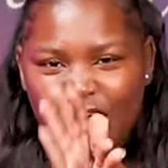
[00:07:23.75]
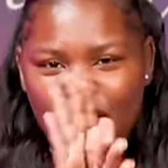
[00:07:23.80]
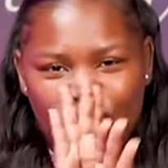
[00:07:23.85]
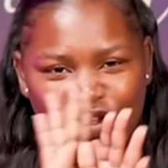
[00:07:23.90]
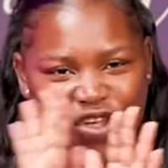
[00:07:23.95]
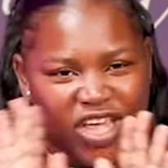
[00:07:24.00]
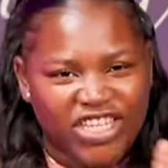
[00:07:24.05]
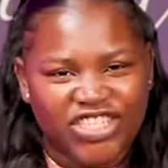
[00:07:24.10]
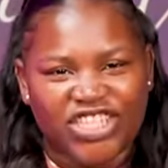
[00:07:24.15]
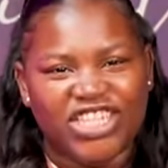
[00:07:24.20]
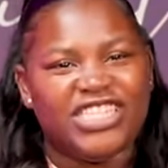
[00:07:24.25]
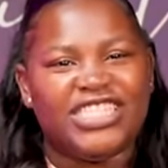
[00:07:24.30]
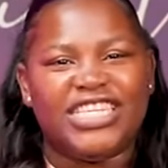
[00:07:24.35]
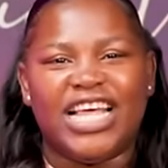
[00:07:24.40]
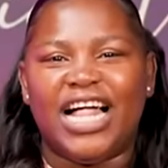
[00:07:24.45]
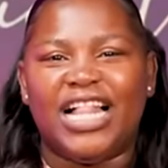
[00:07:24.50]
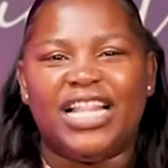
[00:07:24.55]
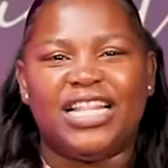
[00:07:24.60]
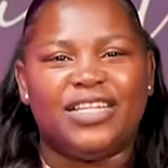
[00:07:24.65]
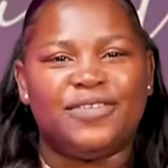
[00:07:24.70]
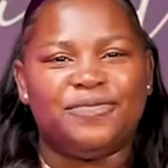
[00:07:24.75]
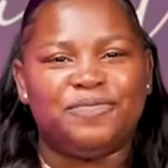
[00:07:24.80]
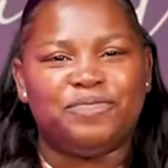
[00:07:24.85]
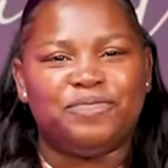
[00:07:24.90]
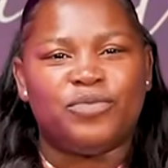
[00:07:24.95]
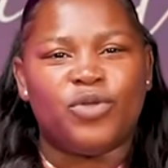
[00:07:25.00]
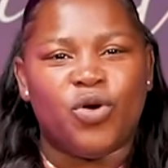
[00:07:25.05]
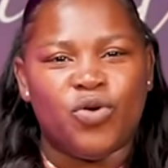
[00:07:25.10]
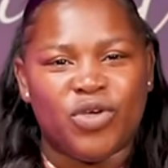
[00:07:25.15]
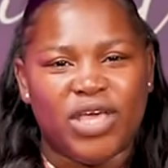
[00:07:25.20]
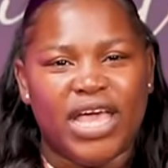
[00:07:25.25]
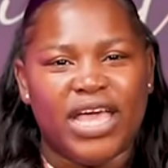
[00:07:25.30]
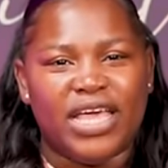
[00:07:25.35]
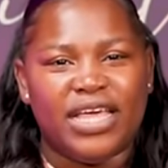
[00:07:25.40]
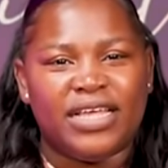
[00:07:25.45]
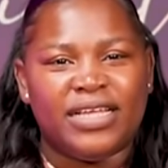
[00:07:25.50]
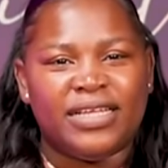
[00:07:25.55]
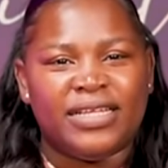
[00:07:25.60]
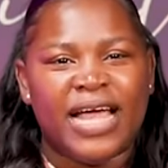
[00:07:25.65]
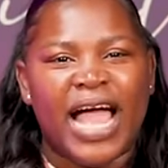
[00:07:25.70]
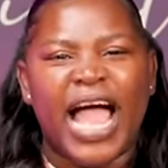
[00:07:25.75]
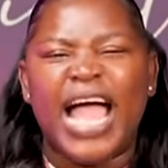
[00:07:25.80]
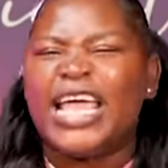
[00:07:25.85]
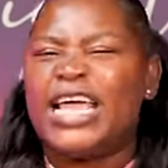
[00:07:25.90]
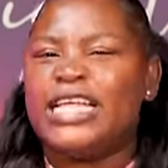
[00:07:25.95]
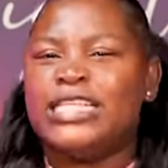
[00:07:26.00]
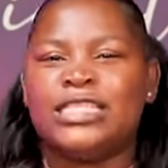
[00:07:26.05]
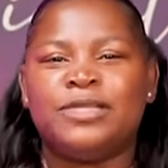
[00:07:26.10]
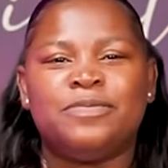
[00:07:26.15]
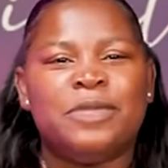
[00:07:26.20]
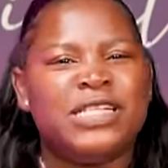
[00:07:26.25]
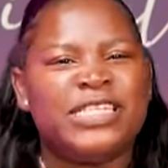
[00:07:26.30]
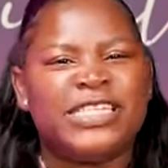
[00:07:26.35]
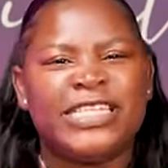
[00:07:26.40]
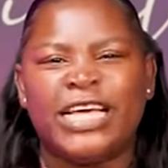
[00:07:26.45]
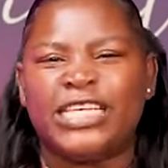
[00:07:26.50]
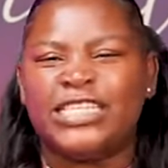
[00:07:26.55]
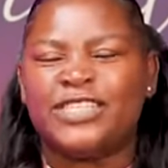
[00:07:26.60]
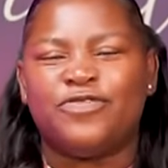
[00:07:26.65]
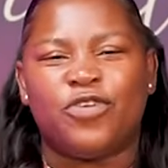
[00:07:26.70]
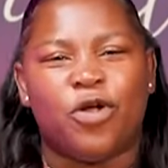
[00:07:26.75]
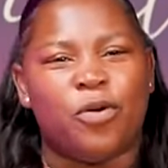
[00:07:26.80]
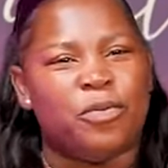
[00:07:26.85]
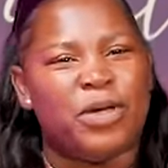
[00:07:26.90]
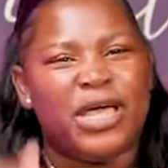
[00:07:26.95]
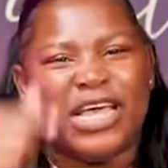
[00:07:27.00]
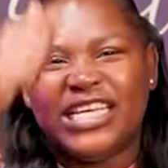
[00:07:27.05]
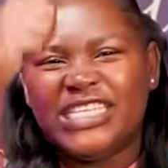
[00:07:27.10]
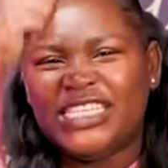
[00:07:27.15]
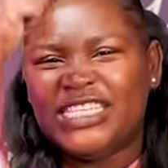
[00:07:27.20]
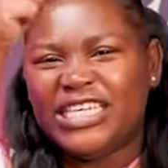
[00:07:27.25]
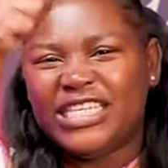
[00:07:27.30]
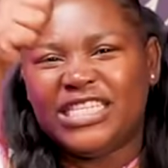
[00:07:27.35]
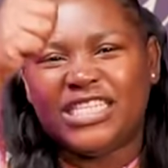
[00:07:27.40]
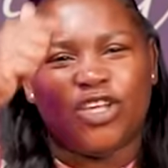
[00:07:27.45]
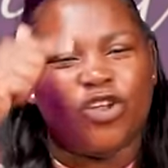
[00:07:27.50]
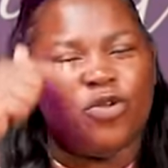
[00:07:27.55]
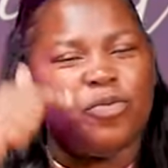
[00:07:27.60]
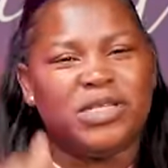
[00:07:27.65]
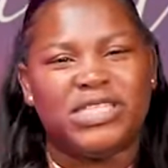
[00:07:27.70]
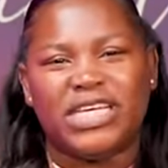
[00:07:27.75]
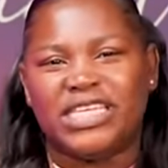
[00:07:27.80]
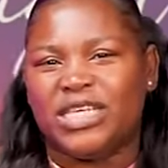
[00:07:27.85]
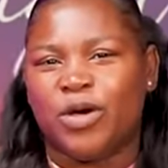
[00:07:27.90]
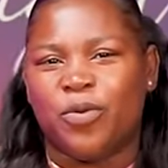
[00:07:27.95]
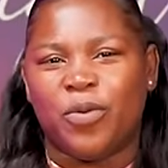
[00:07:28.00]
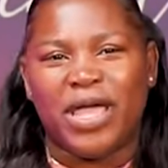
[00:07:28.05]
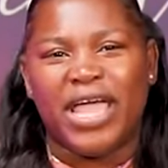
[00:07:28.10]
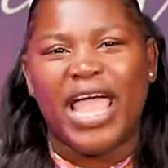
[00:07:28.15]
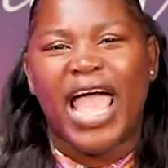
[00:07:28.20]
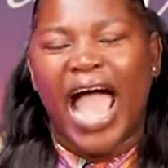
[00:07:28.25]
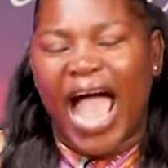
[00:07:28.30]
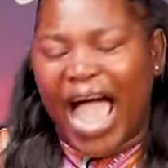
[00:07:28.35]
You can just tell, okay? I can smell sex from 6 kilometers away.